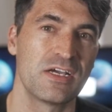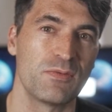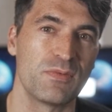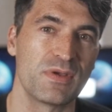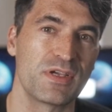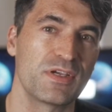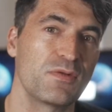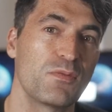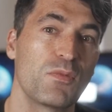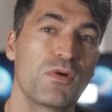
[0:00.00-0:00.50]

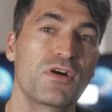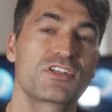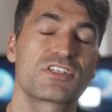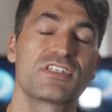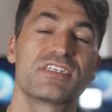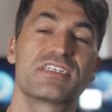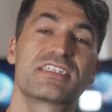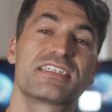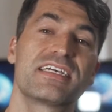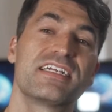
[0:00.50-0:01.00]
we could watch
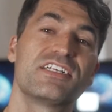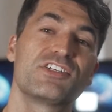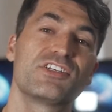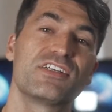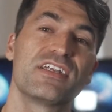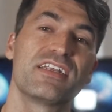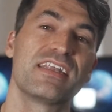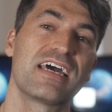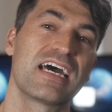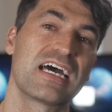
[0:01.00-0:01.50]
the
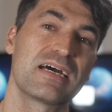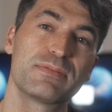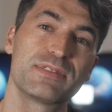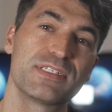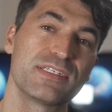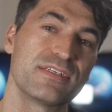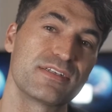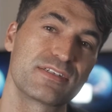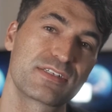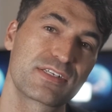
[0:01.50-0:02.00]
sentient
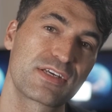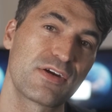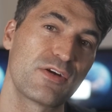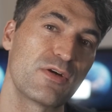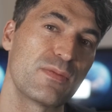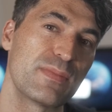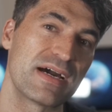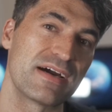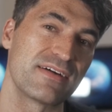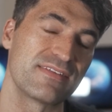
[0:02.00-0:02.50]
inhabitants go
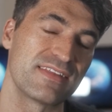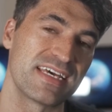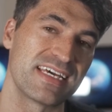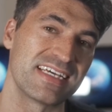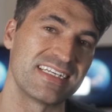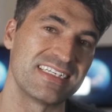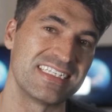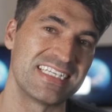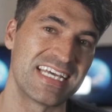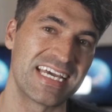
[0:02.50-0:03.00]
about
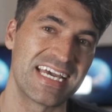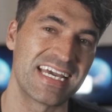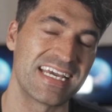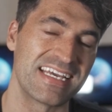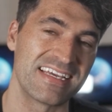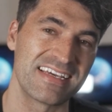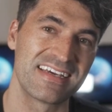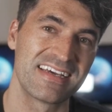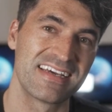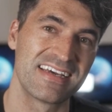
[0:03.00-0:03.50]
their
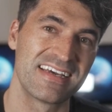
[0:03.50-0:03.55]
day.